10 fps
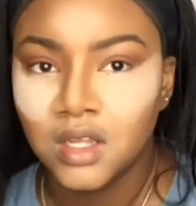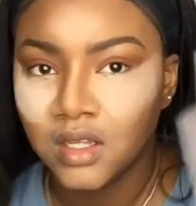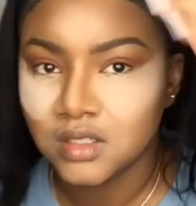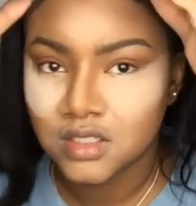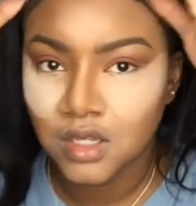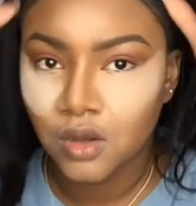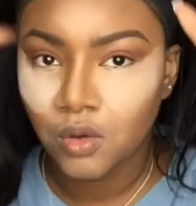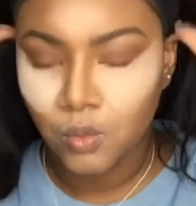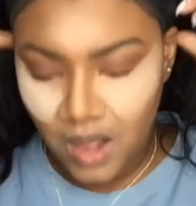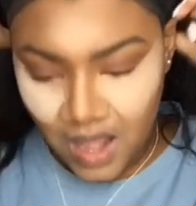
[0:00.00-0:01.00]
So
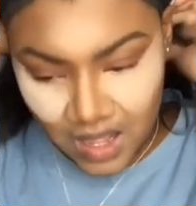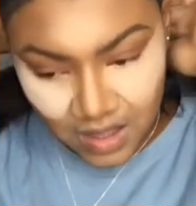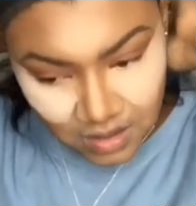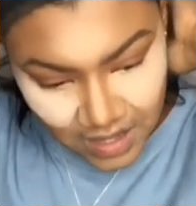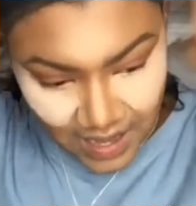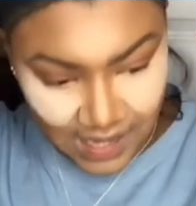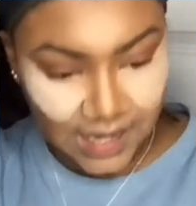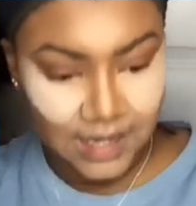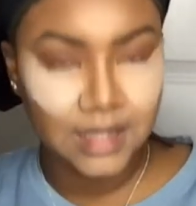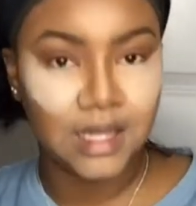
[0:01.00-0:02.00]
while
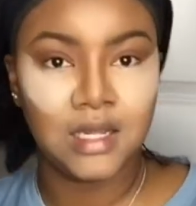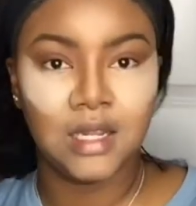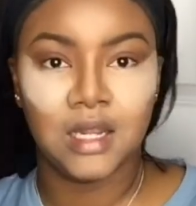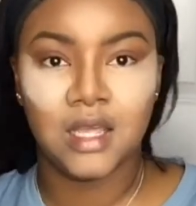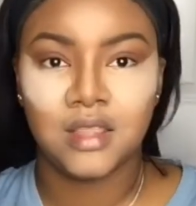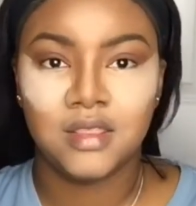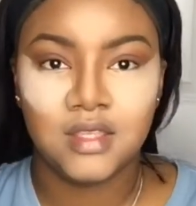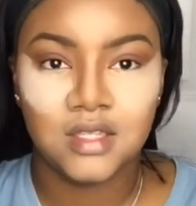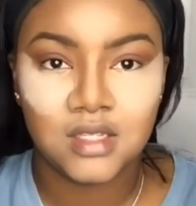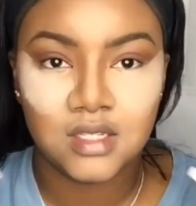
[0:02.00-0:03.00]
I let
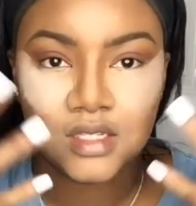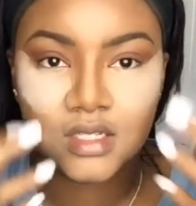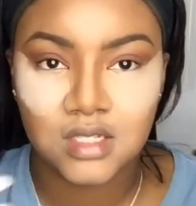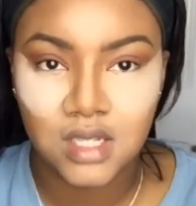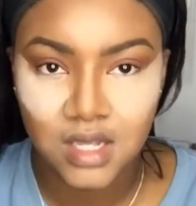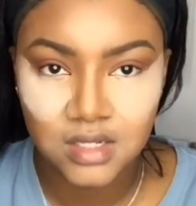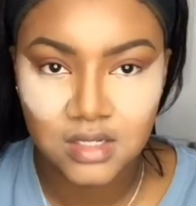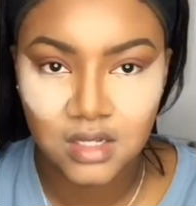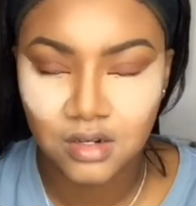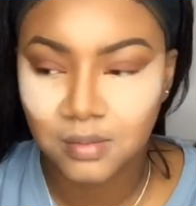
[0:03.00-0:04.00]
this set
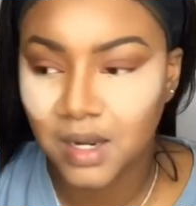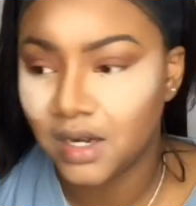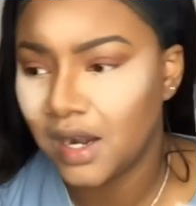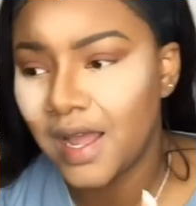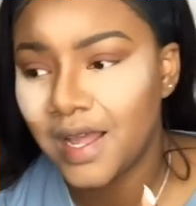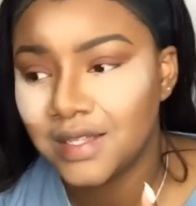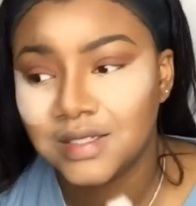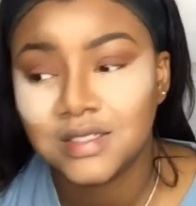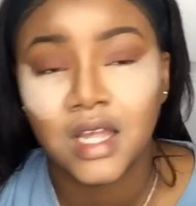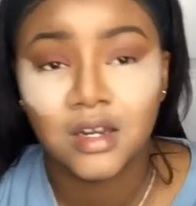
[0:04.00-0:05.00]
under my eyes,
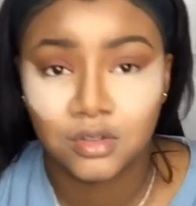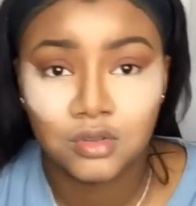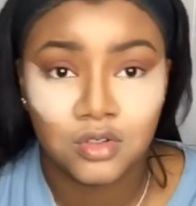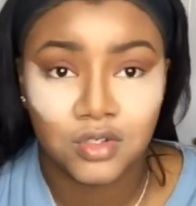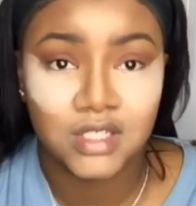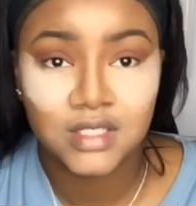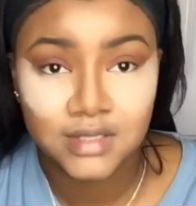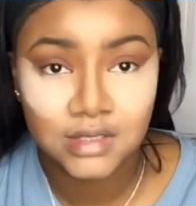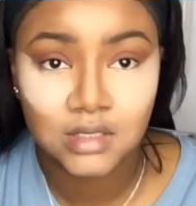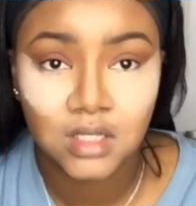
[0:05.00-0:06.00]
because I do
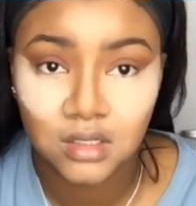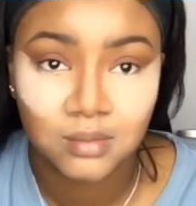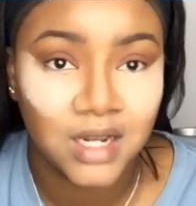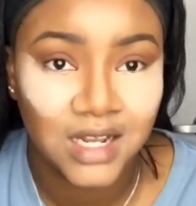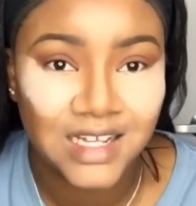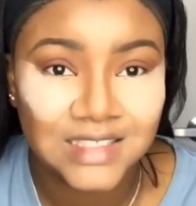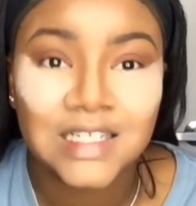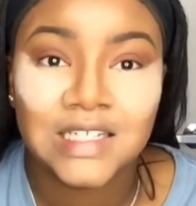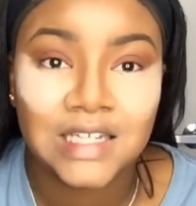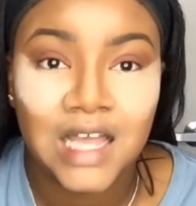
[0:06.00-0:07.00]
crease under my eyes
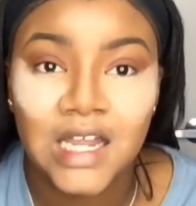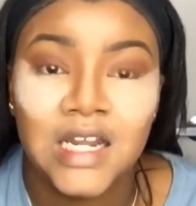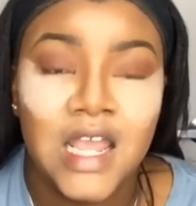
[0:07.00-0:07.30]
a lot,